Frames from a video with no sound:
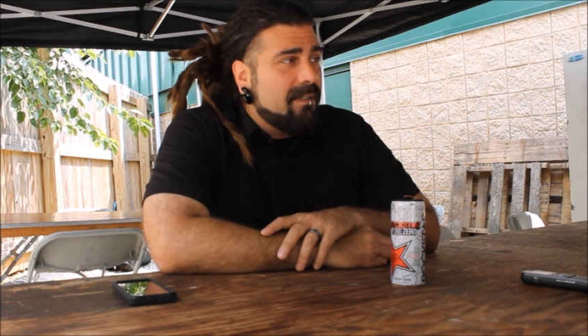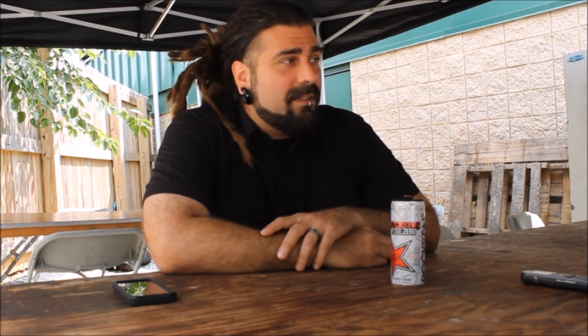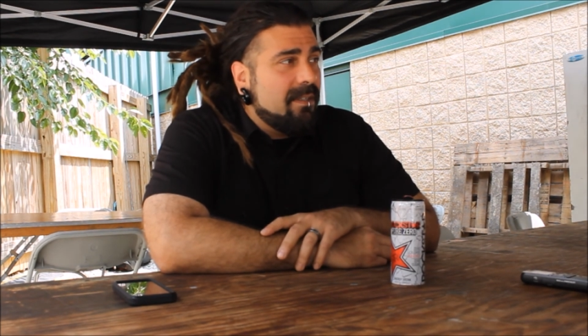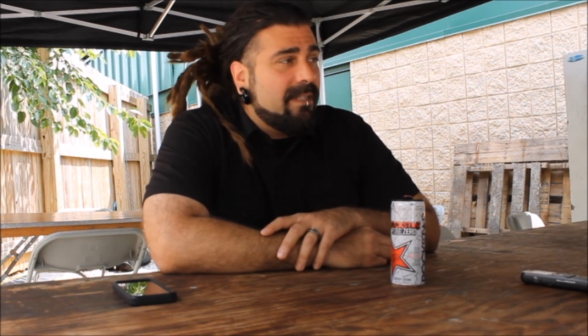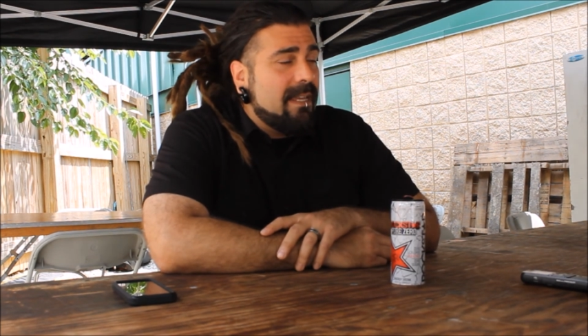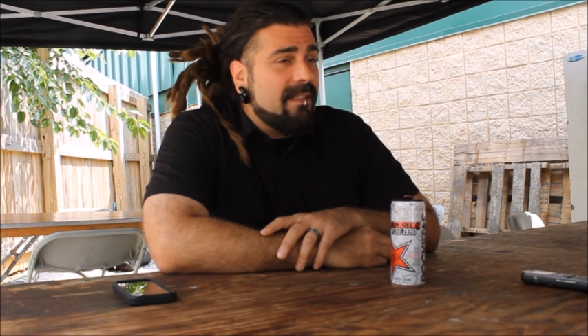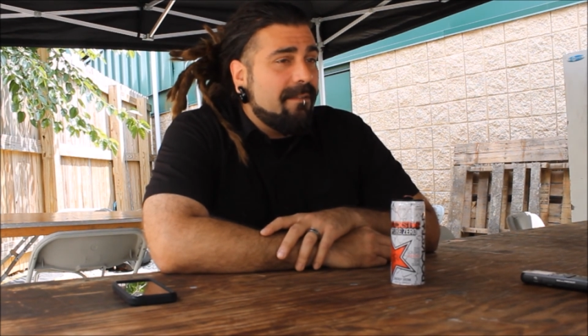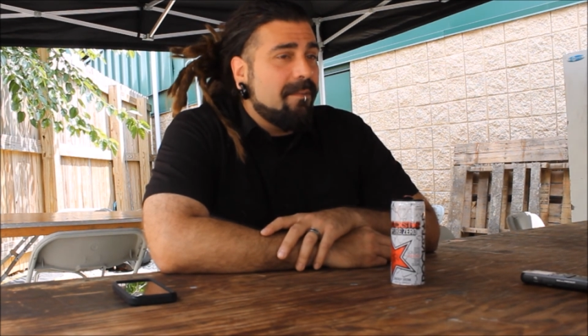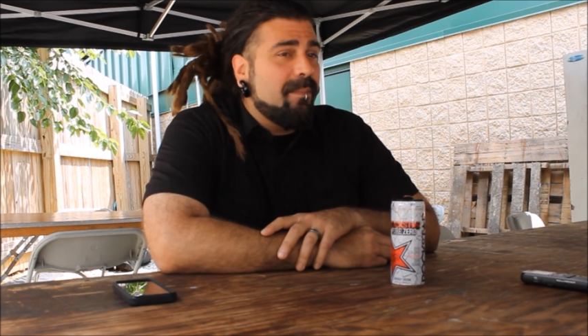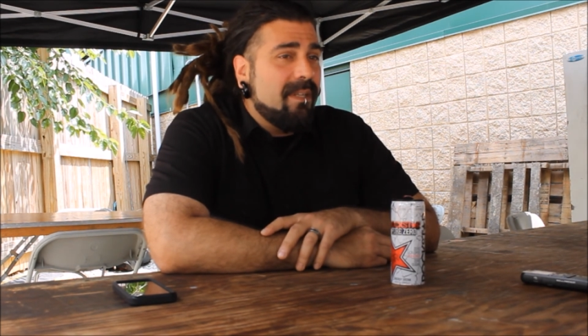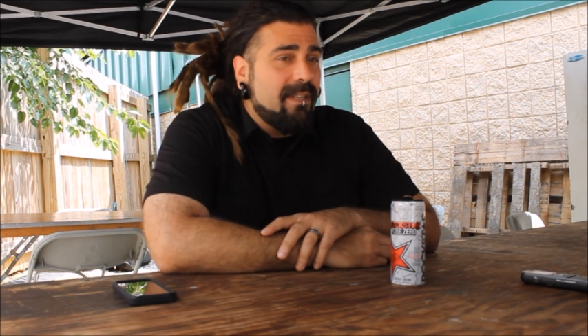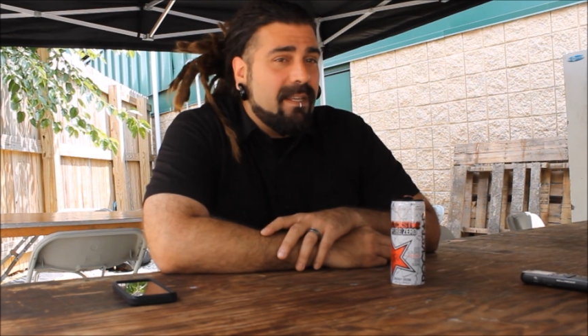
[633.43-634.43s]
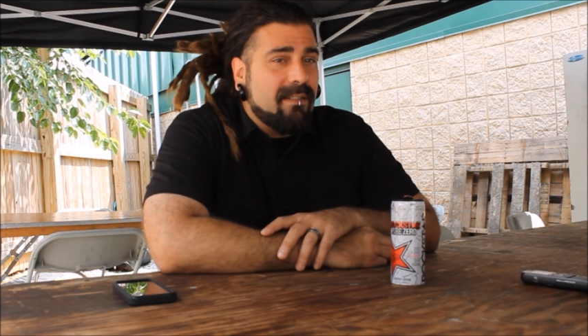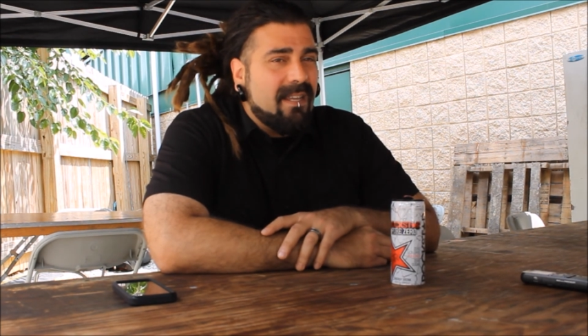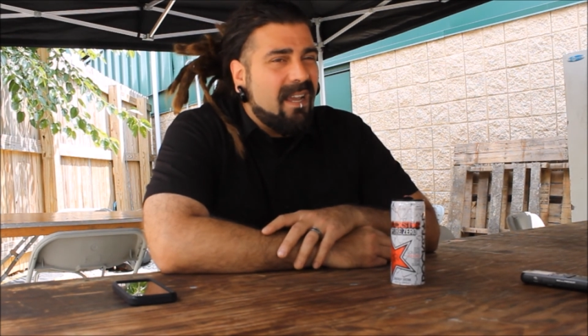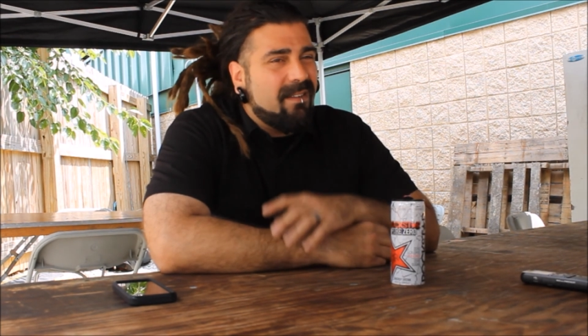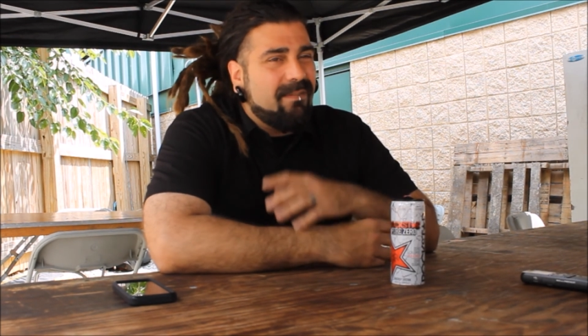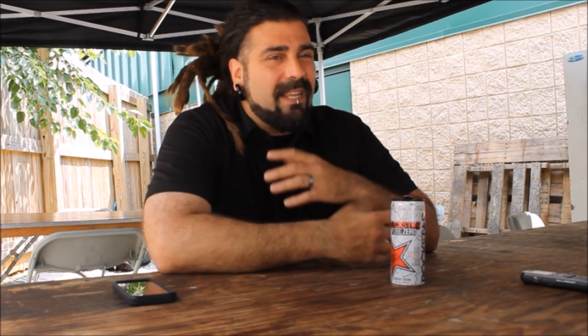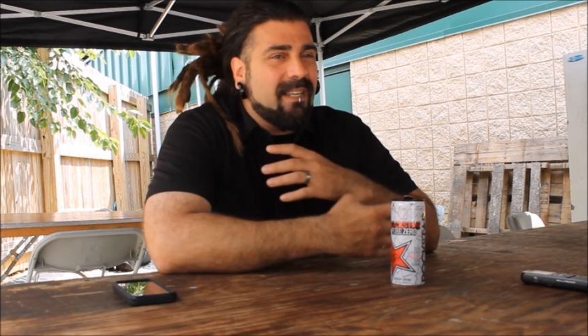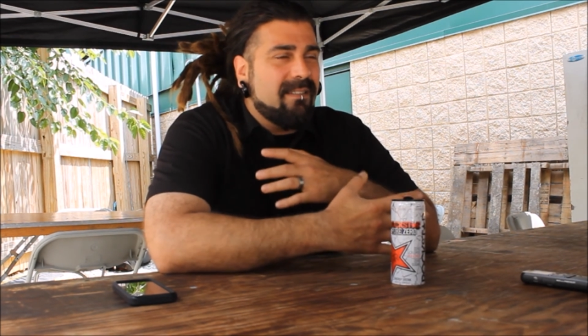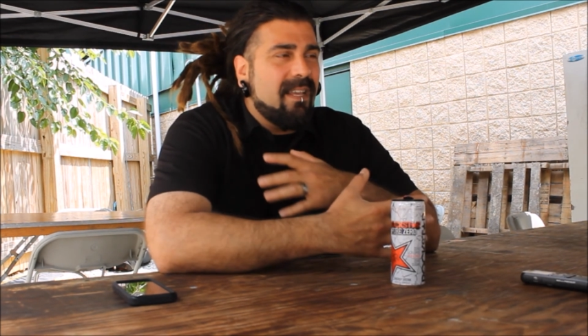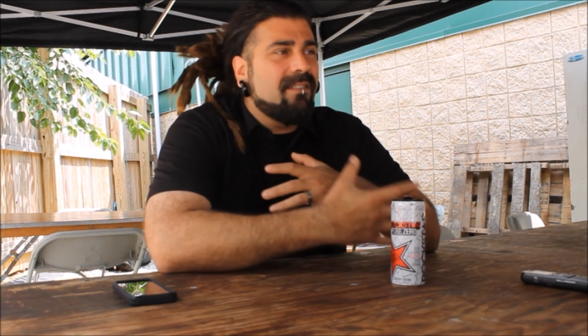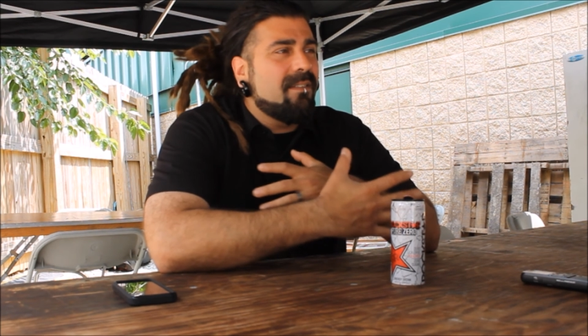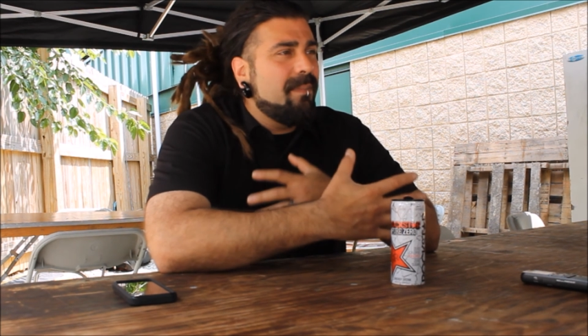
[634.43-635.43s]
until Death La Familia is kind of like a
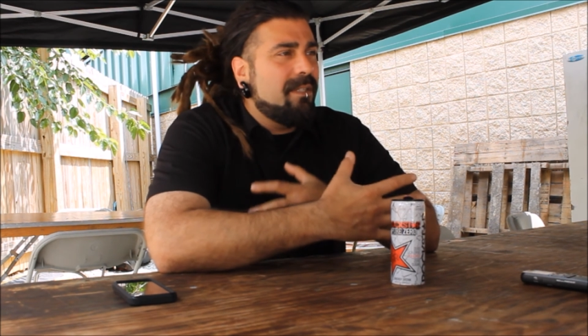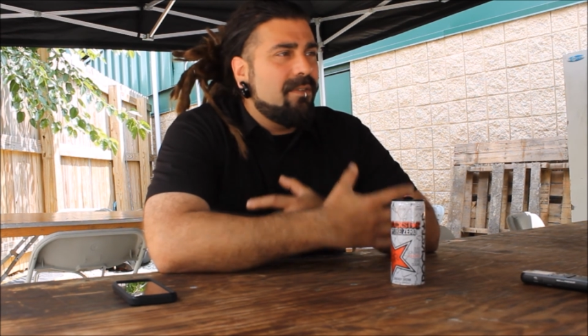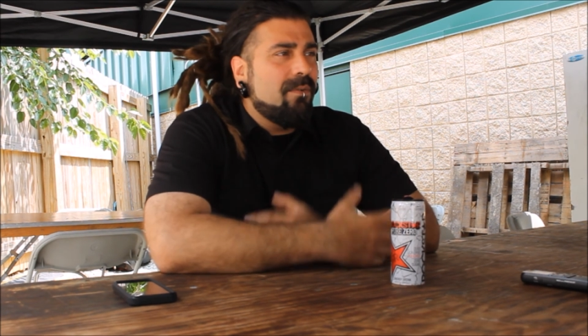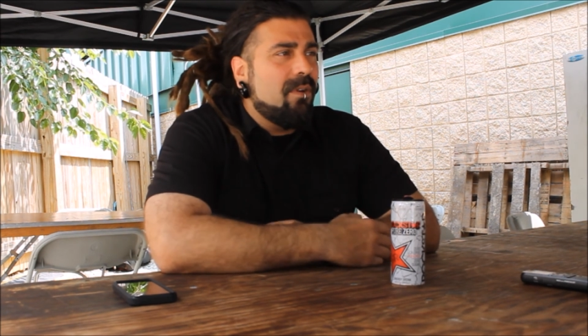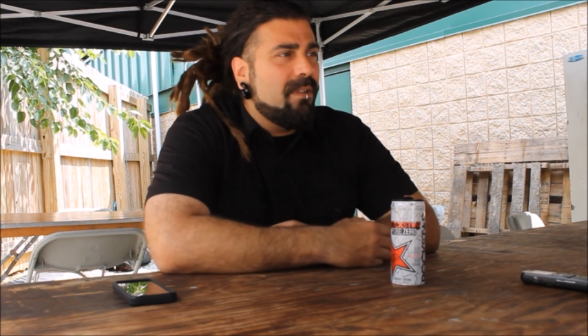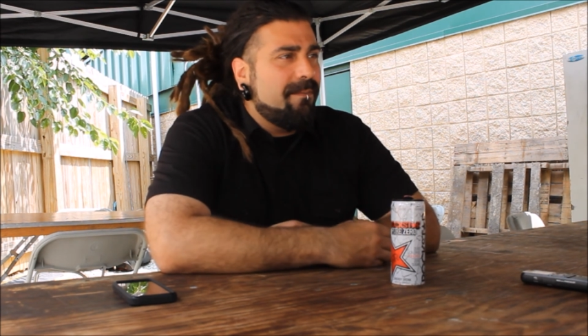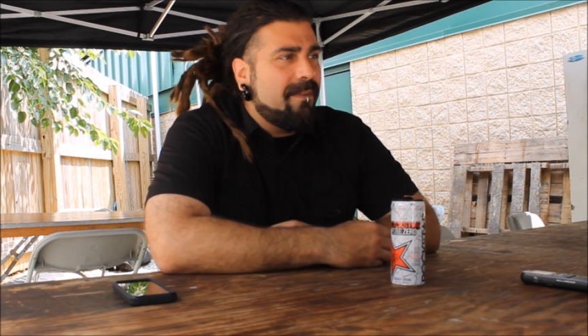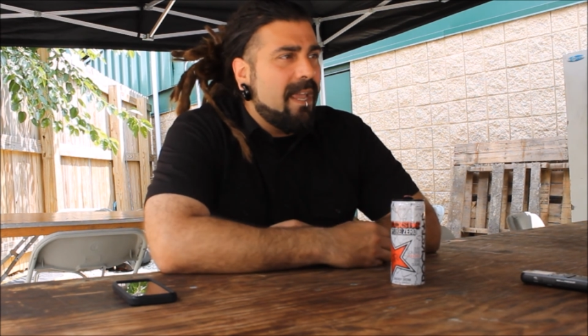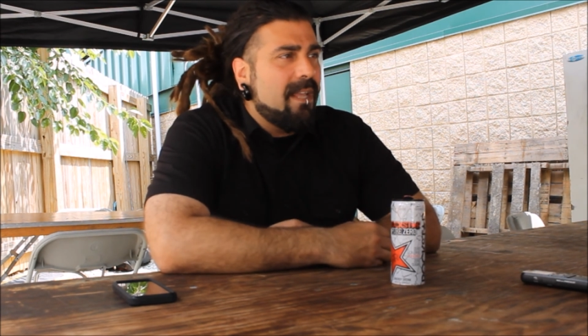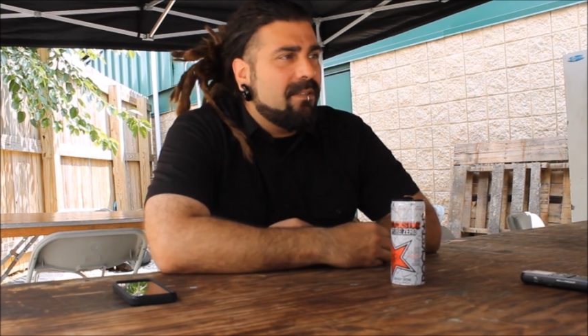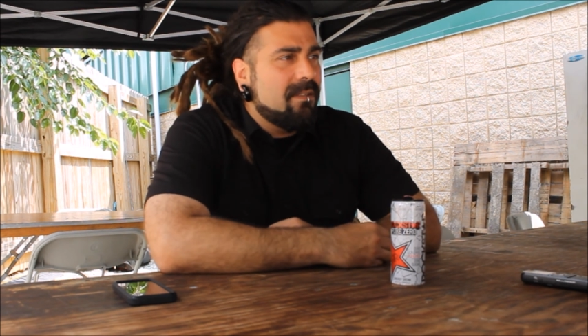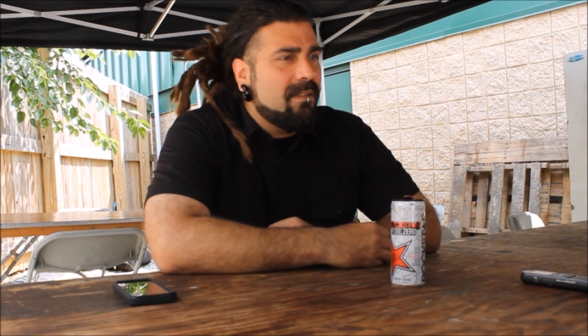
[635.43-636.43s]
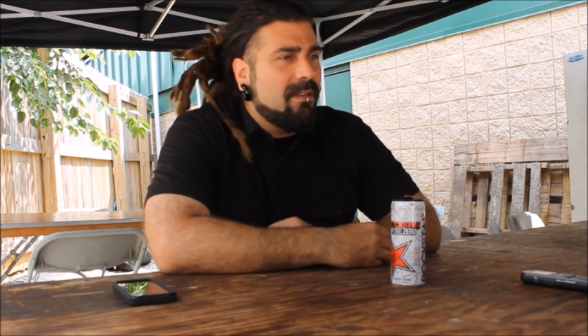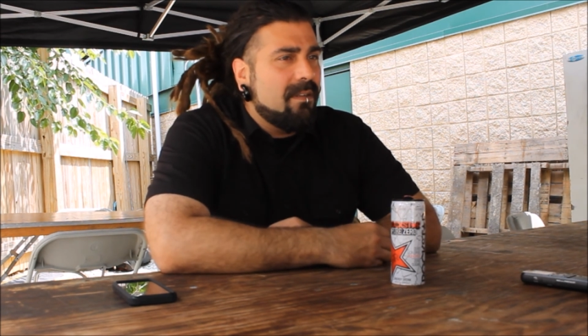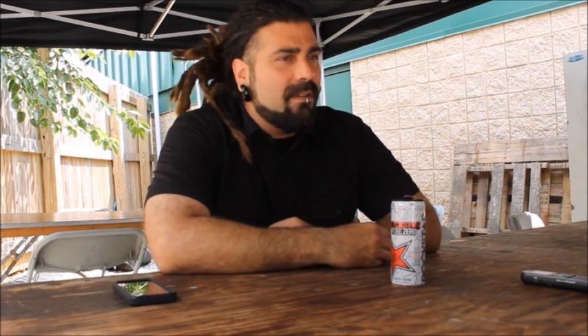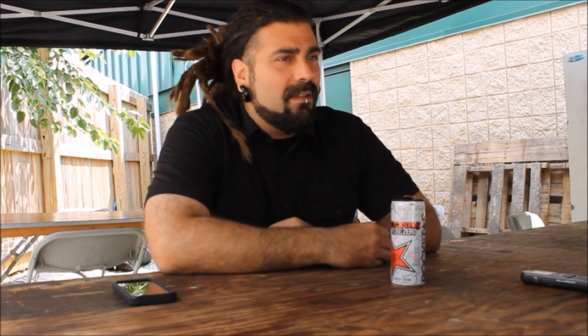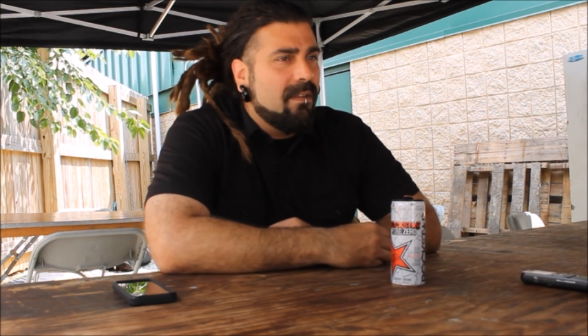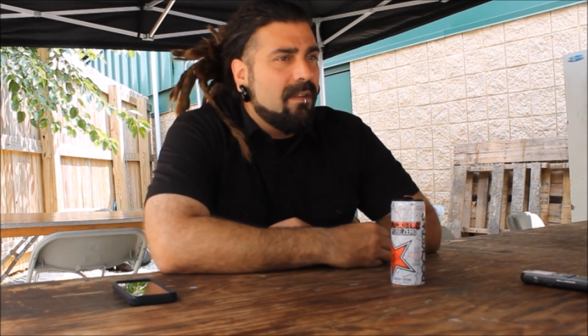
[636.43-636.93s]
testament to all the fans and the